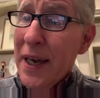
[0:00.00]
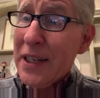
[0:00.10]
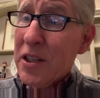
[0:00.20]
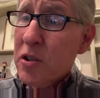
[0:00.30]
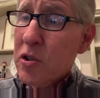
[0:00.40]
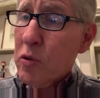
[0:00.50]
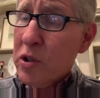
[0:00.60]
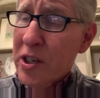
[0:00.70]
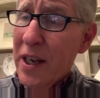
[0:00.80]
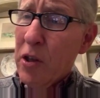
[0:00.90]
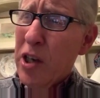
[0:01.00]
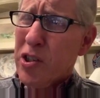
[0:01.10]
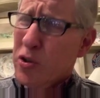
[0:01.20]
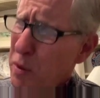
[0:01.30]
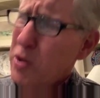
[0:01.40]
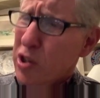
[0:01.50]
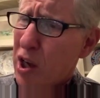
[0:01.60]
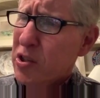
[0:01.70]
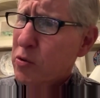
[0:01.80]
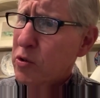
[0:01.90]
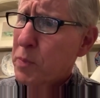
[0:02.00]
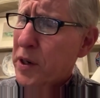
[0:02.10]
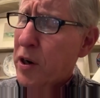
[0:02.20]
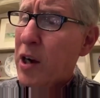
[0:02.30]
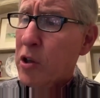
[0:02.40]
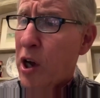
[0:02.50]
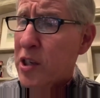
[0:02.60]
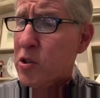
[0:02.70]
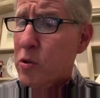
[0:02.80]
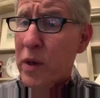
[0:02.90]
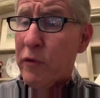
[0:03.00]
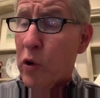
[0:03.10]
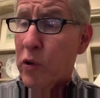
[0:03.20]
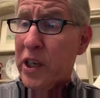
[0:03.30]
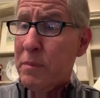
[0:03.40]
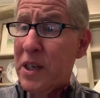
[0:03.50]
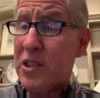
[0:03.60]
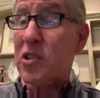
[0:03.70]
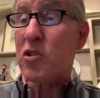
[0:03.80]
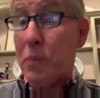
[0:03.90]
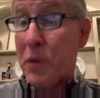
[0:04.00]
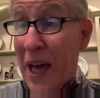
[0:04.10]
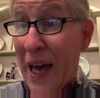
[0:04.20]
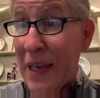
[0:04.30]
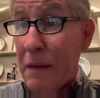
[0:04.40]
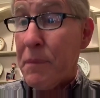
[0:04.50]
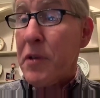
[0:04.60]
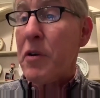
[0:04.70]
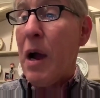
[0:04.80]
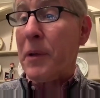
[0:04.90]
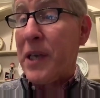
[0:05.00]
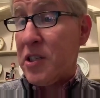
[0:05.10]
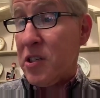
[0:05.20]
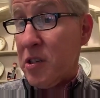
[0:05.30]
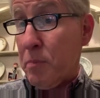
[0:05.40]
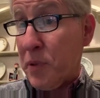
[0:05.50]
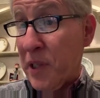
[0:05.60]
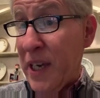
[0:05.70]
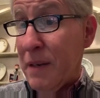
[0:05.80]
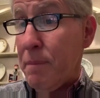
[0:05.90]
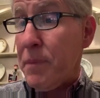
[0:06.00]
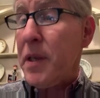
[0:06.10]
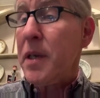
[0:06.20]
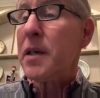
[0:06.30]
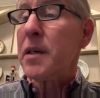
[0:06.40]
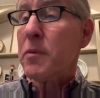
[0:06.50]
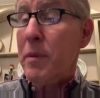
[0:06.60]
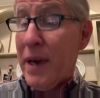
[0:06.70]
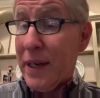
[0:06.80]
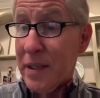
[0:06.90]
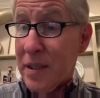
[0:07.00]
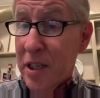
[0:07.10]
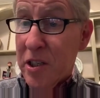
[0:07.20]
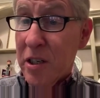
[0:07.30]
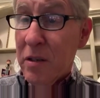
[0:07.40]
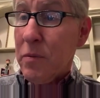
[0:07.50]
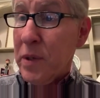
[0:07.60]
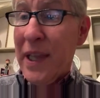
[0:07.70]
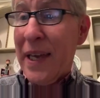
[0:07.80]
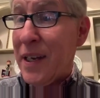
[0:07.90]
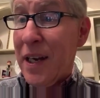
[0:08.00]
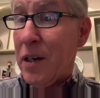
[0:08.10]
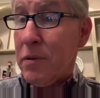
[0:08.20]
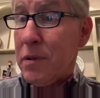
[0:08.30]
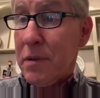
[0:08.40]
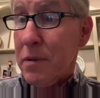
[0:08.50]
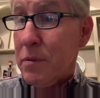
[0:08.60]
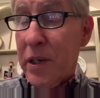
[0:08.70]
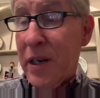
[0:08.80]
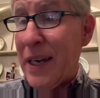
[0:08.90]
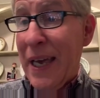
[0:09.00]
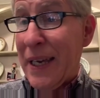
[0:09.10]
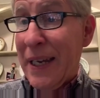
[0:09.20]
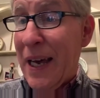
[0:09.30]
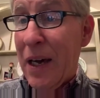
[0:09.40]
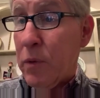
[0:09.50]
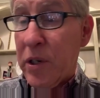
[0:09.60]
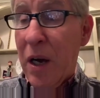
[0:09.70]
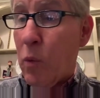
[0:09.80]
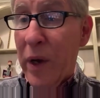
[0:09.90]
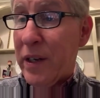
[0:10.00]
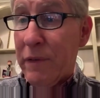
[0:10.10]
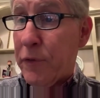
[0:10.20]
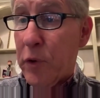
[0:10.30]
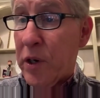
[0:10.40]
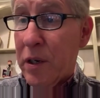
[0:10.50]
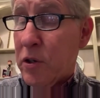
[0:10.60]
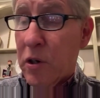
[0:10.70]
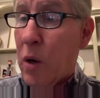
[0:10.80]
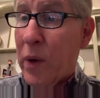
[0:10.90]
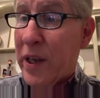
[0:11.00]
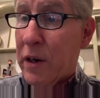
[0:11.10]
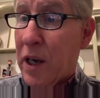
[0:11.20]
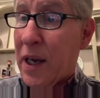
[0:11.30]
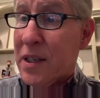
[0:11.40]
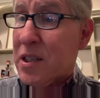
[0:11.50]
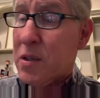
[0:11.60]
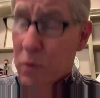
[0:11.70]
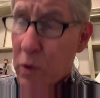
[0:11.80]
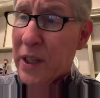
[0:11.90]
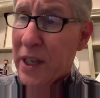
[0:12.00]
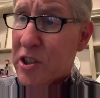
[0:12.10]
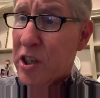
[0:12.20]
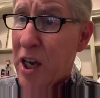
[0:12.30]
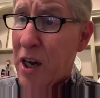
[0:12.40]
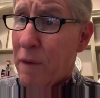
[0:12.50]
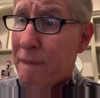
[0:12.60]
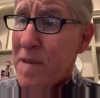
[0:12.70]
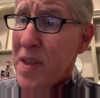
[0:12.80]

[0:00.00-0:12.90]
At Georgetown Law School, most law schools, but at our law school, we have rolling admissions. You apply, your application's complete. We make a decision, we let you know. We're not hanging out, we're not waiting for you, you're not waiting on us, we'll let you know.